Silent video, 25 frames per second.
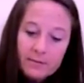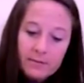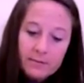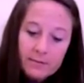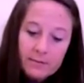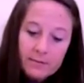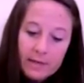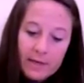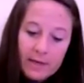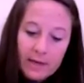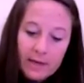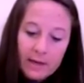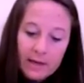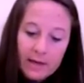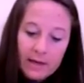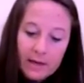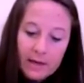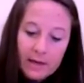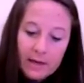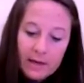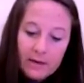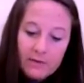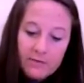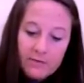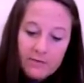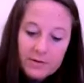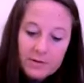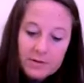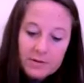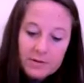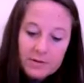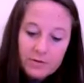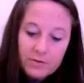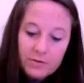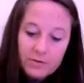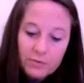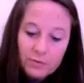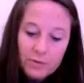that half into
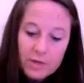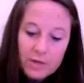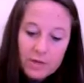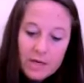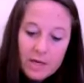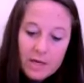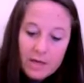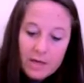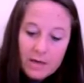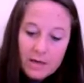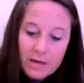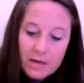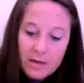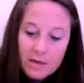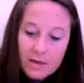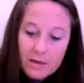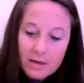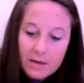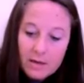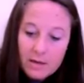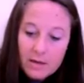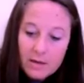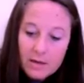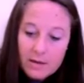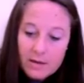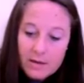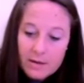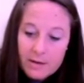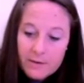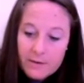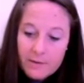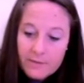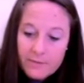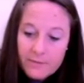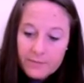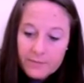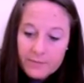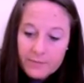three,
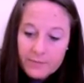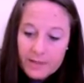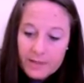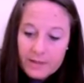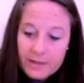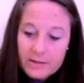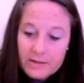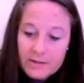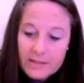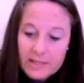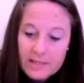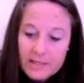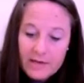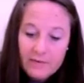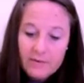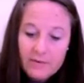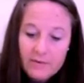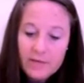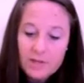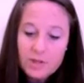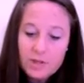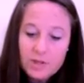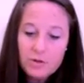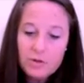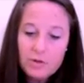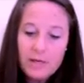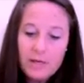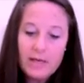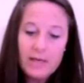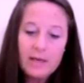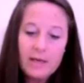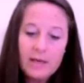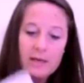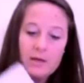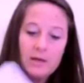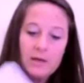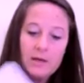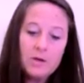as even as you
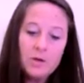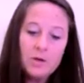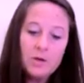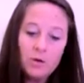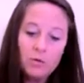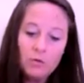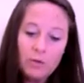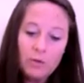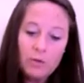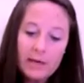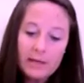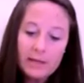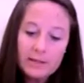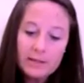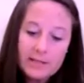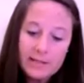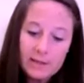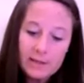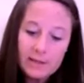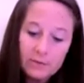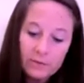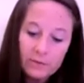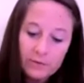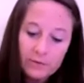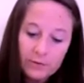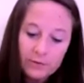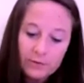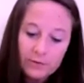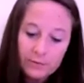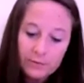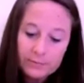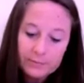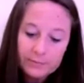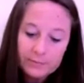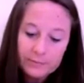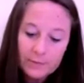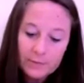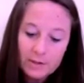can, rectangles,
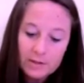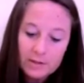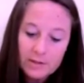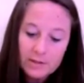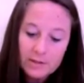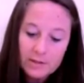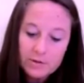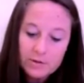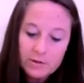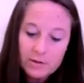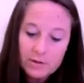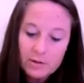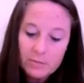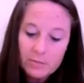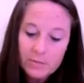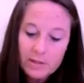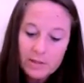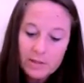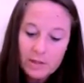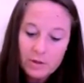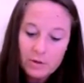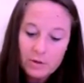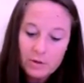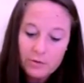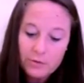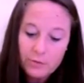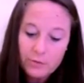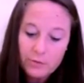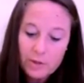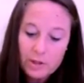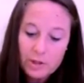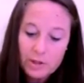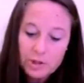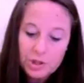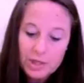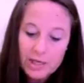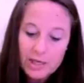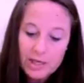because these are going to be your three
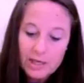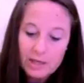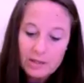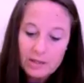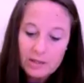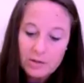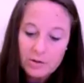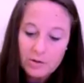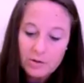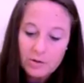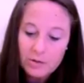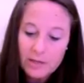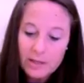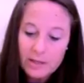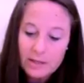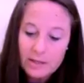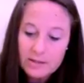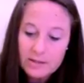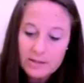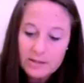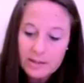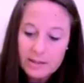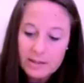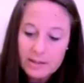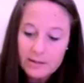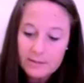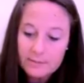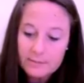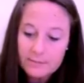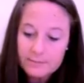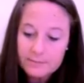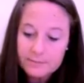checks on the right side.